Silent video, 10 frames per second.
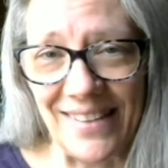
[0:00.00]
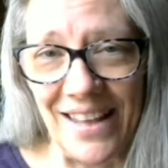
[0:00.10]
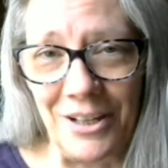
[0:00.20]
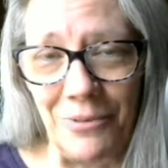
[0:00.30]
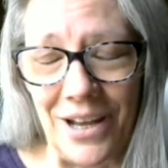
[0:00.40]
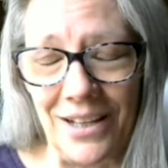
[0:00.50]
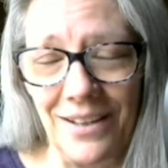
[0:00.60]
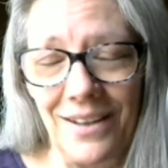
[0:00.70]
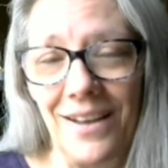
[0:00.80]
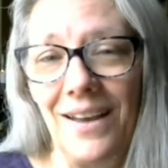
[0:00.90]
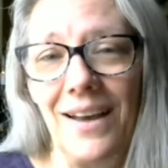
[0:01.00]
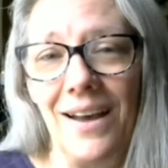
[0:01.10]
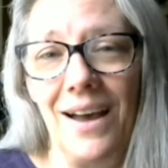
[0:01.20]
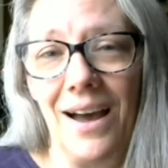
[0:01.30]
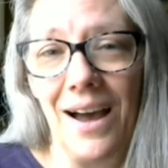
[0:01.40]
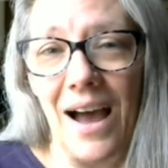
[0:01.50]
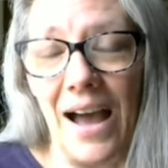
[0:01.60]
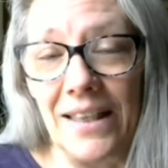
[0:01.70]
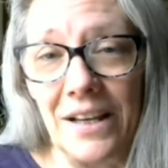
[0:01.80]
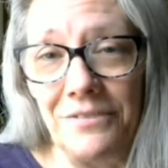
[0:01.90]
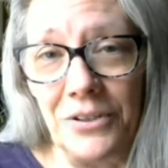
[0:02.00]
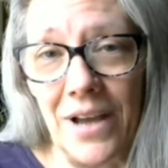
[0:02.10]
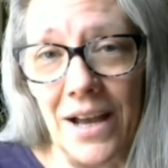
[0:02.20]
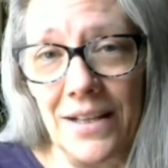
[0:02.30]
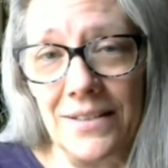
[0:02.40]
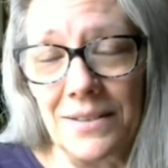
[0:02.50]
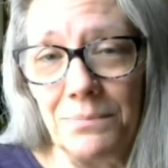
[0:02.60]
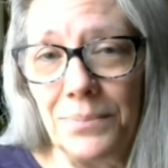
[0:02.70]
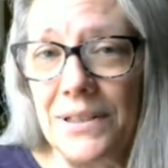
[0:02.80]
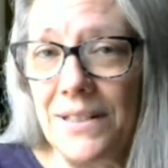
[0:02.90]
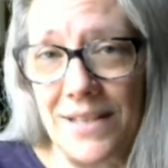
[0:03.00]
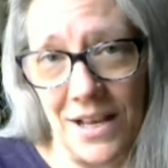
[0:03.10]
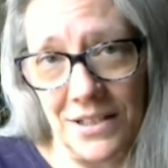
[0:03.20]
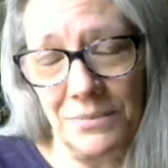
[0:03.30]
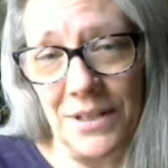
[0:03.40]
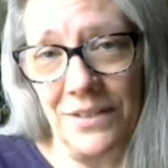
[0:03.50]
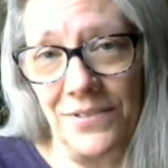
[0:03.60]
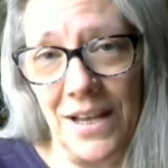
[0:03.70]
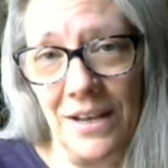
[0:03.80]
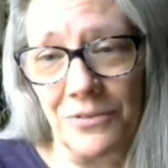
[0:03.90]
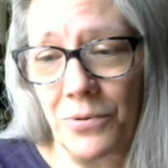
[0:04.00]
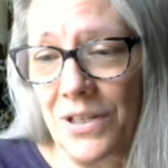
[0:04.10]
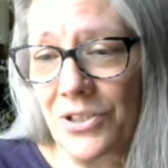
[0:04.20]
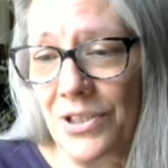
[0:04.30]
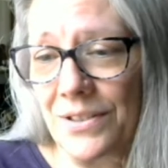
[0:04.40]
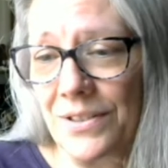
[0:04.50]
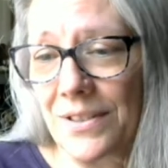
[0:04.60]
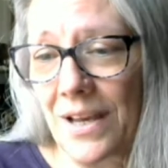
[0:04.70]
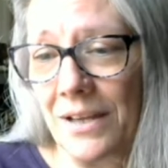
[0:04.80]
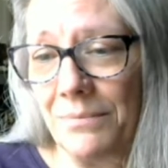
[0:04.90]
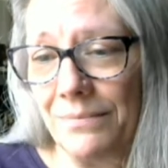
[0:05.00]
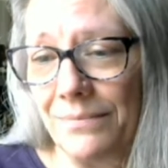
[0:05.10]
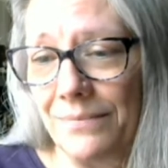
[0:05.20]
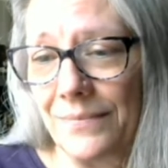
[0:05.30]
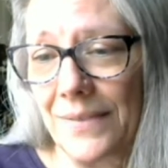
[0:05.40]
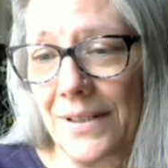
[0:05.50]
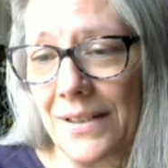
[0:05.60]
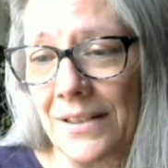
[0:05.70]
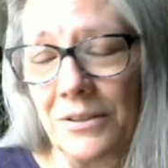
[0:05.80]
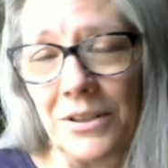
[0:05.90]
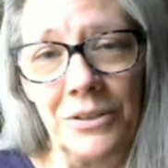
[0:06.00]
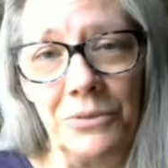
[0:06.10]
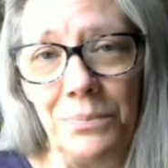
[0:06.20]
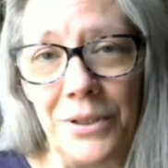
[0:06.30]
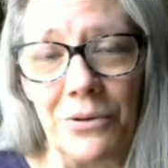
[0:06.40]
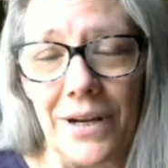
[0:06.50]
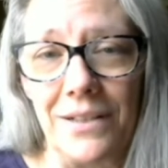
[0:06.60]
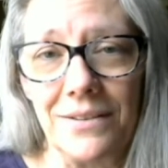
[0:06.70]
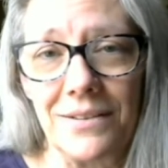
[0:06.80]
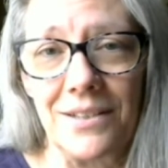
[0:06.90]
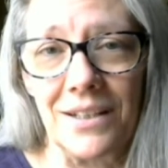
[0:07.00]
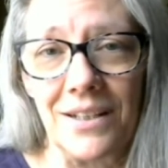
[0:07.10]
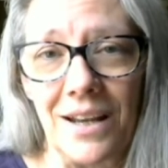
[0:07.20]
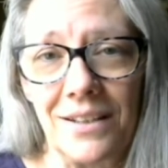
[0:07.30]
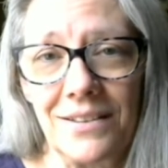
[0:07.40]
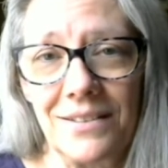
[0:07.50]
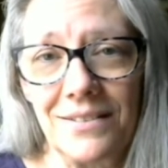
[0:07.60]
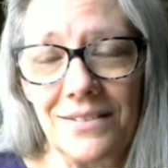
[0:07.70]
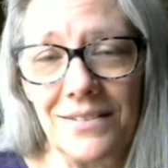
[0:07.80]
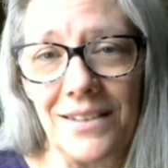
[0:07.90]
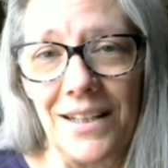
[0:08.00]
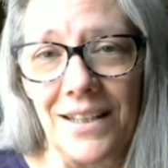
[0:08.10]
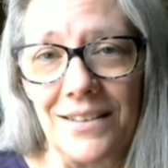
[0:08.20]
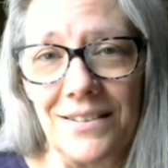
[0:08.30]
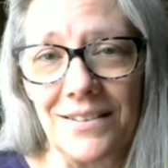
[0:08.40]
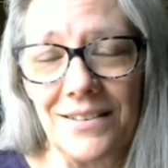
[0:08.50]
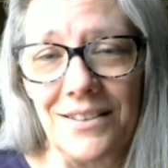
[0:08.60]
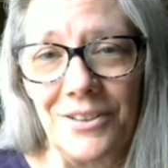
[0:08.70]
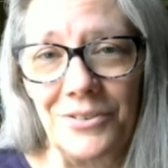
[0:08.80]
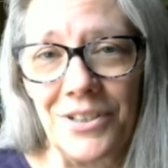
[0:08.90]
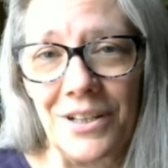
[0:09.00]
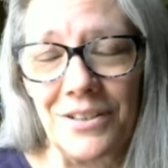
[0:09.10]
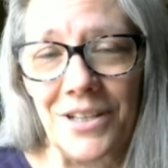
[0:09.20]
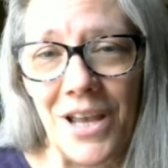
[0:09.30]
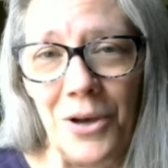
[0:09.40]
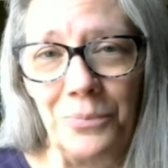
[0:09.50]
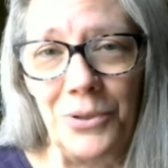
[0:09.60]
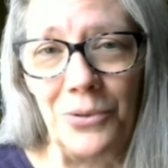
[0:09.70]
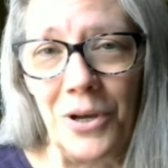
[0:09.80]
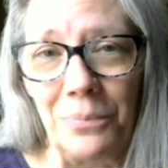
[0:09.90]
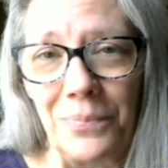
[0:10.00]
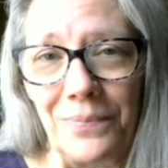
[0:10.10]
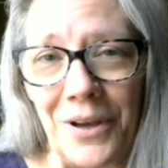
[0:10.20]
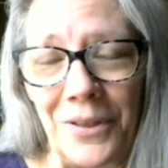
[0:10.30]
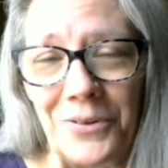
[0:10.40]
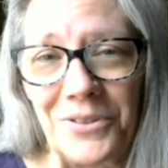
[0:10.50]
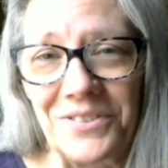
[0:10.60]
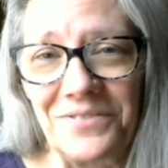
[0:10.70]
Anyway, I love you guys. Please ask me if you have questions. I'm it, it would be great to connect and, you know, to to help you help others.